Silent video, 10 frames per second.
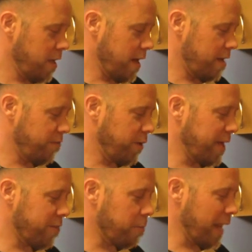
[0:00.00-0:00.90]
And if you
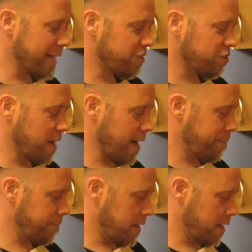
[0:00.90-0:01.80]
get the
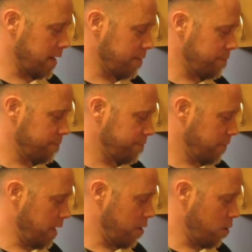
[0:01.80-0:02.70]
blackstrap,
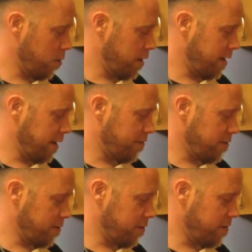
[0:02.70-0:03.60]
you know, it's a